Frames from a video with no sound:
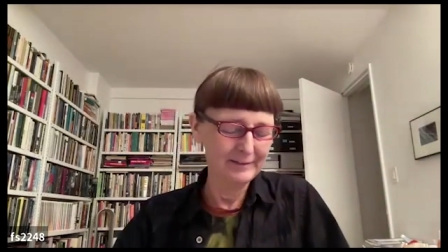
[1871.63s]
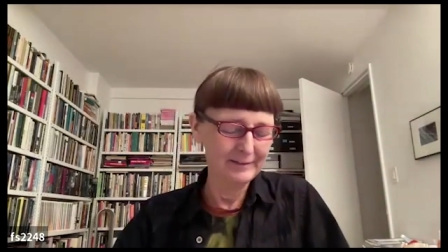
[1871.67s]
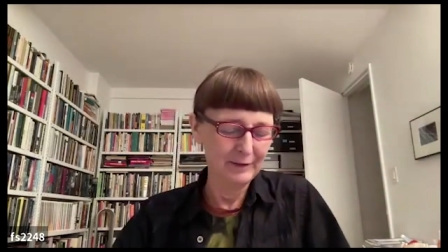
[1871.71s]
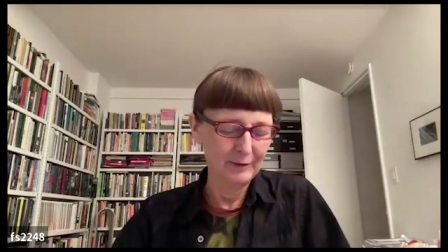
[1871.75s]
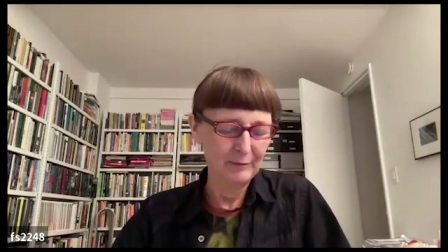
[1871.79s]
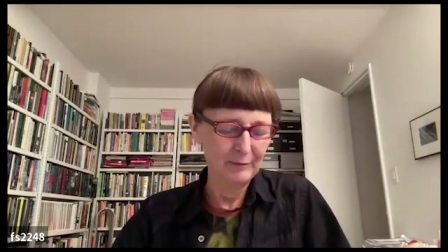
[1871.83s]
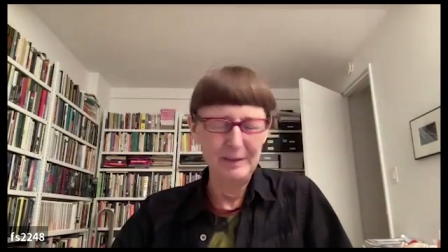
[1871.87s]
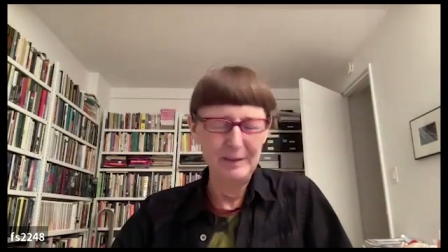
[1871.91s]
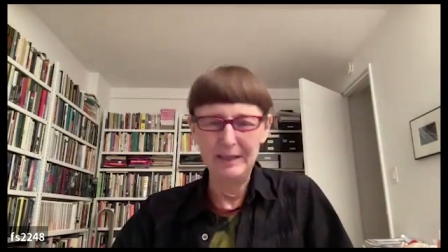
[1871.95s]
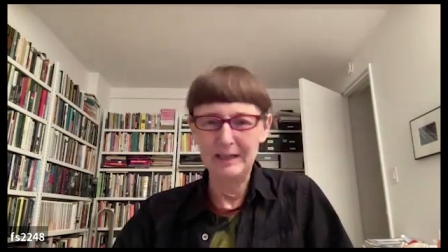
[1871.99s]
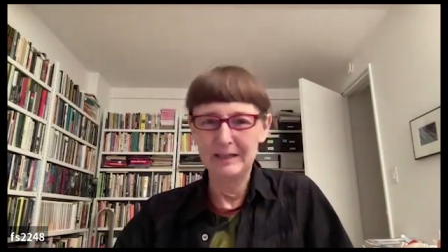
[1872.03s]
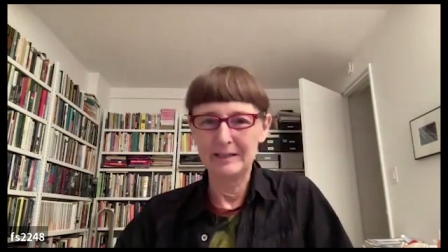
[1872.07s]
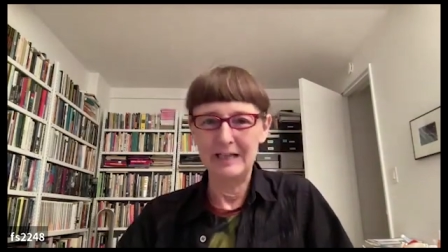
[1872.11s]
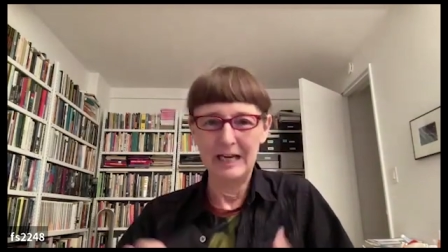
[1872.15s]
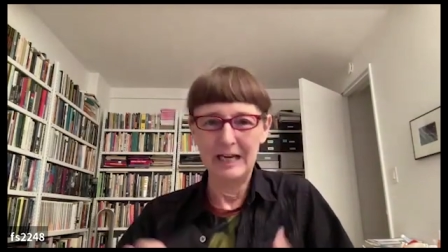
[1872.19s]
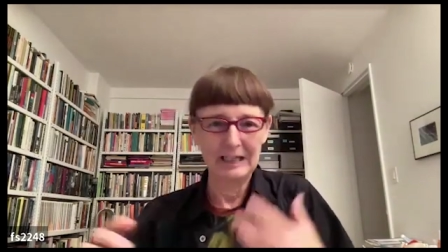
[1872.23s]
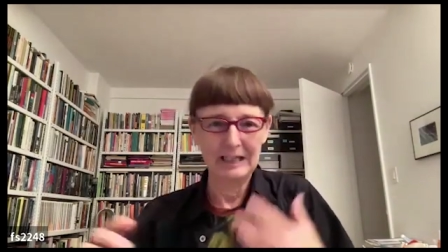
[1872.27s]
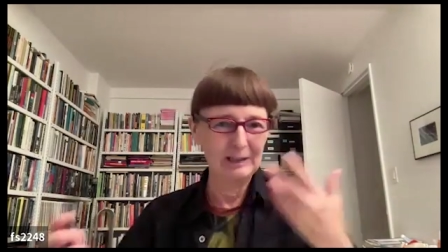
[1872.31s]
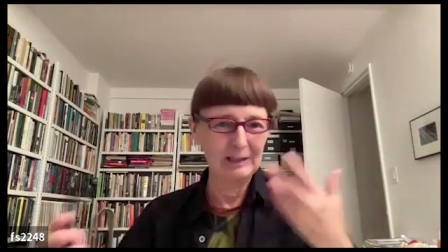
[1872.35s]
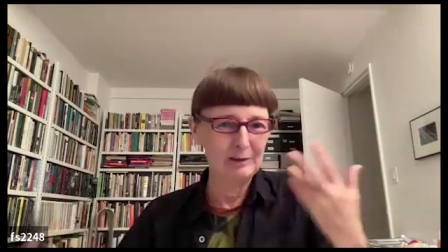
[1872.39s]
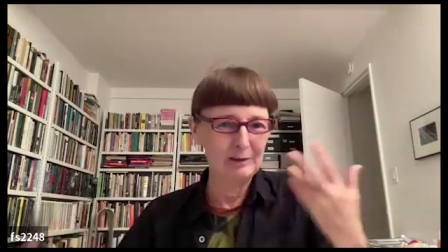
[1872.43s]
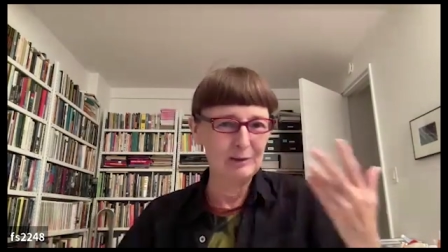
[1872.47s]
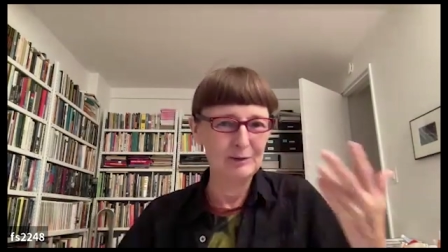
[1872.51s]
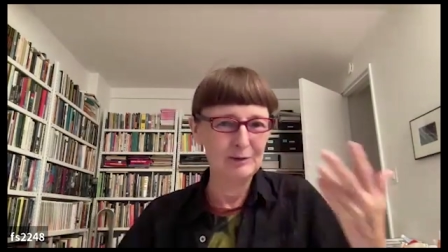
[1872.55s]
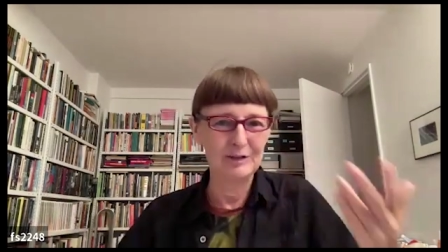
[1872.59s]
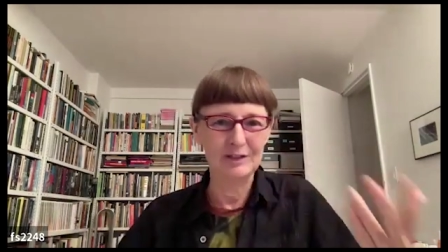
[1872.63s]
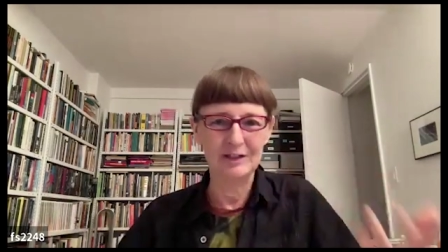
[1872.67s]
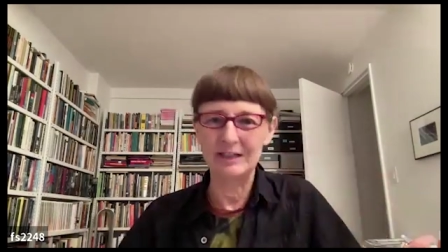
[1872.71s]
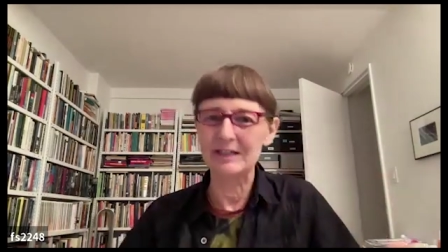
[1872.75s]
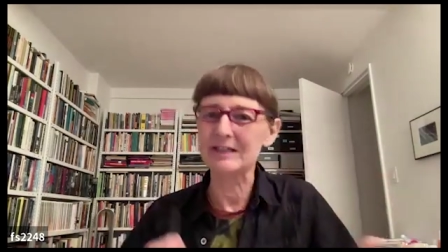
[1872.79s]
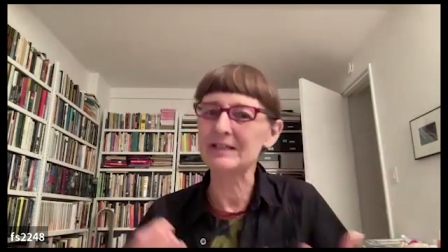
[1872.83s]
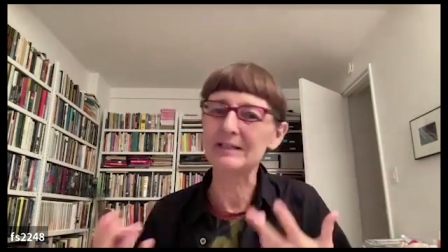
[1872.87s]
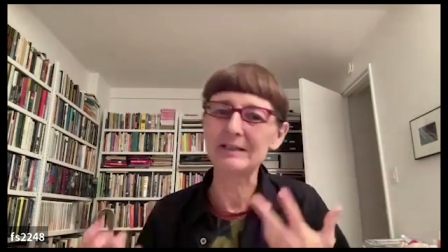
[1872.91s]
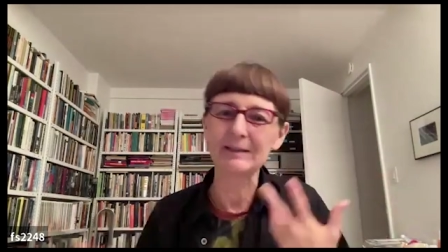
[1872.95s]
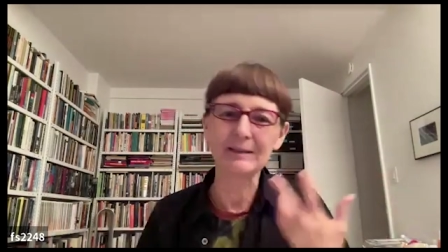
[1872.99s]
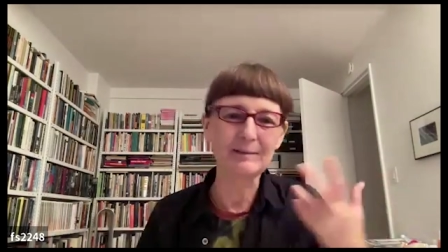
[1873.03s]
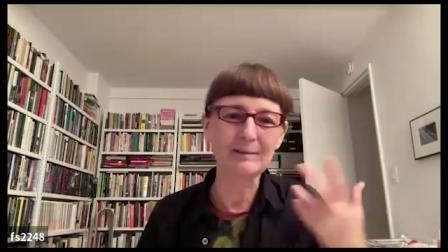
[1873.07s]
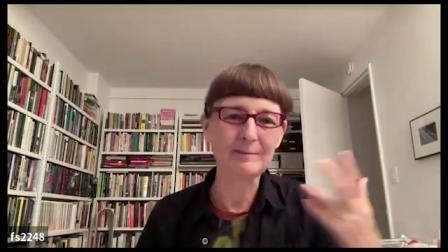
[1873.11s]
sort of media technical
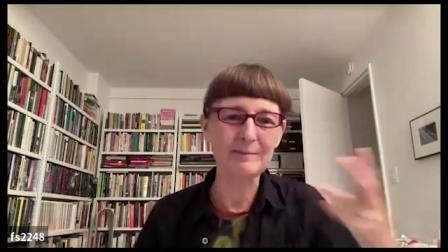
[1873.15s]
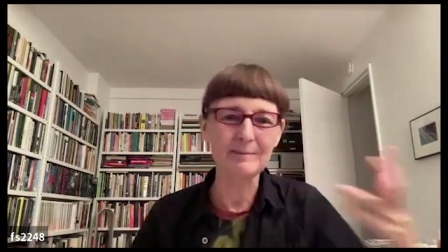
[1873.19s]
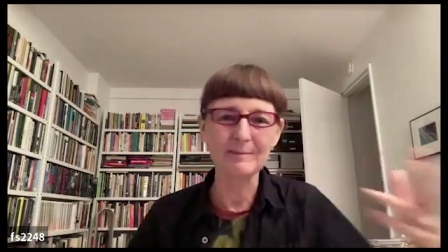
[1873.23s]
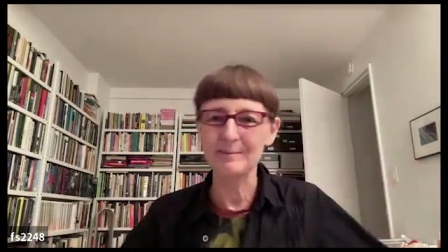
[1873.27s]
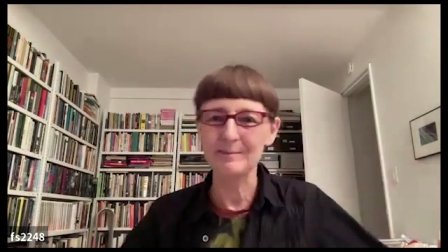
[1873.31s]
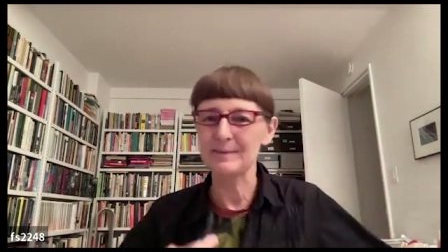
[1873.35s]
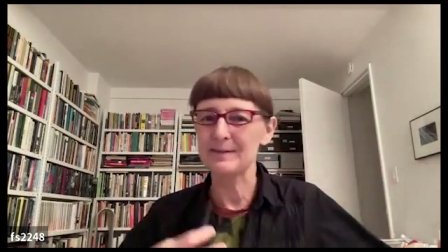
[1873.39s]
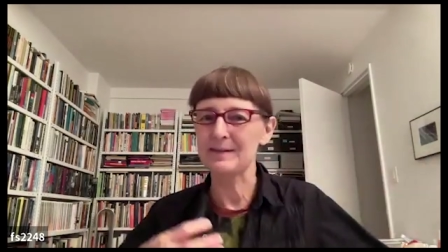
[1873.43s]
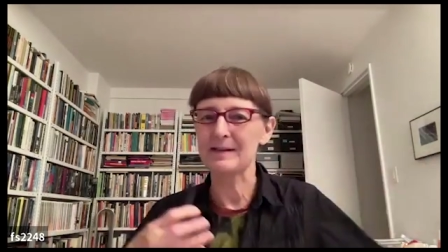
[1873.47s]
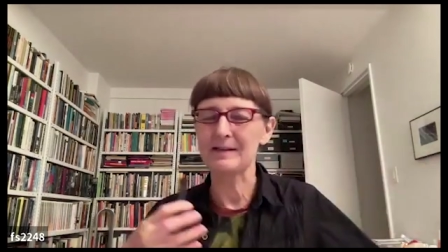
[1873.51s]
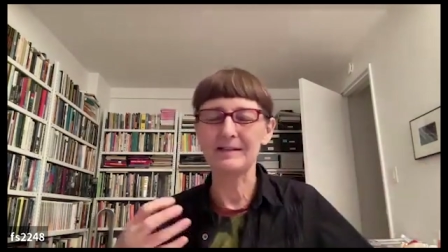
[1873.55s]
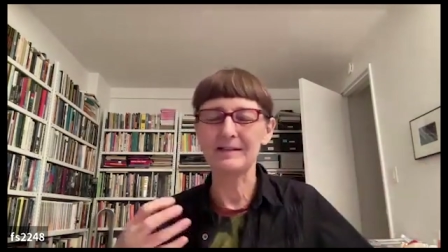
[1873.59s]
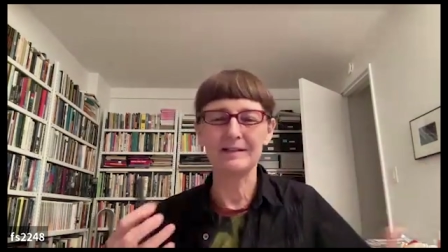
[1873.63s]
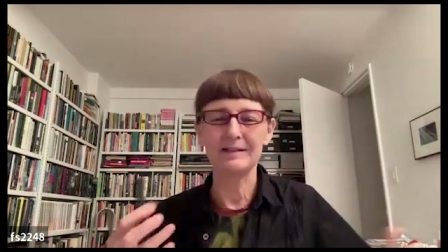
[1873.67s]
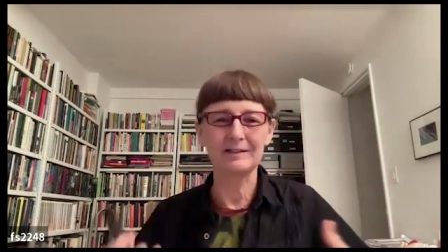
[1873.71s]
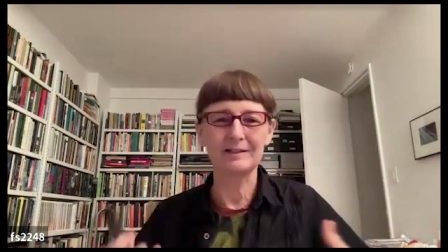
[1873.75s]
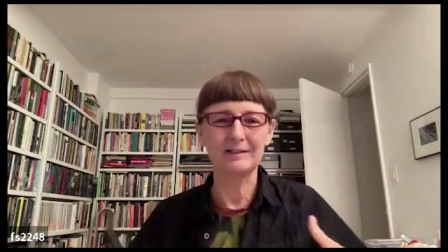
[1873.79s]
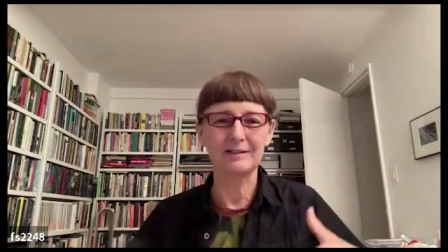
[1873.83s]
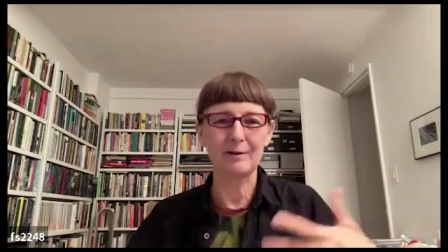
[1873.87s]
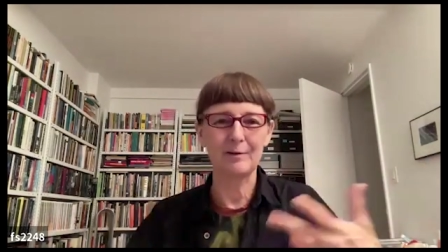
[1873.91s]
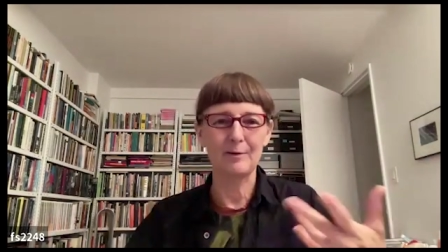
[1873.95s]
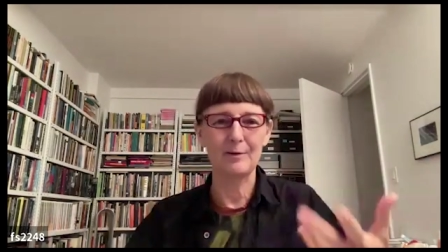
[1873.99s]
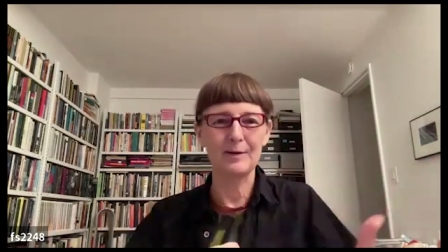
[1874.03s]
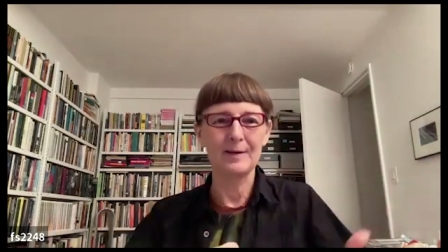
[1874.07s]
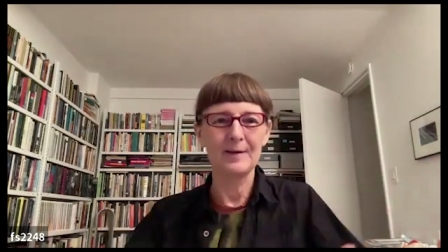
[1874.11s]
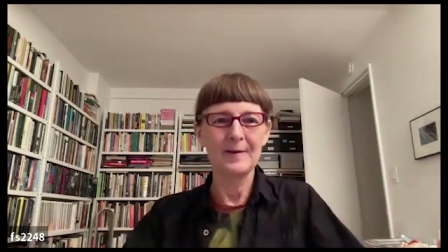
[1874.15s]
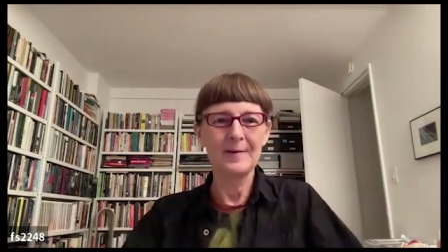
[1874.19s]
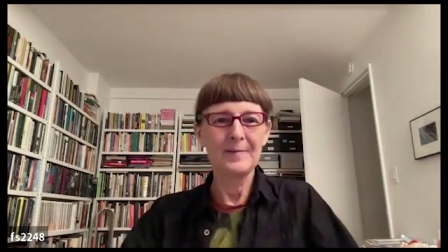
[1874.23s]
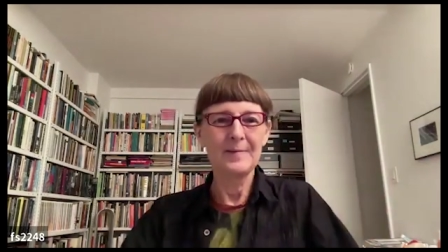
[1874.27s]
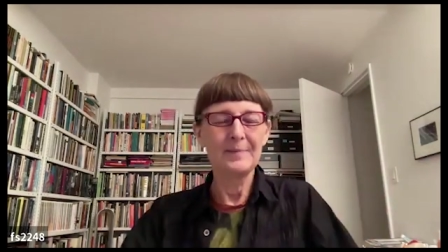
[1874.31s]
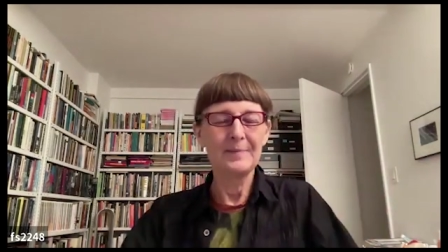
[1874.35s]
systems uh, so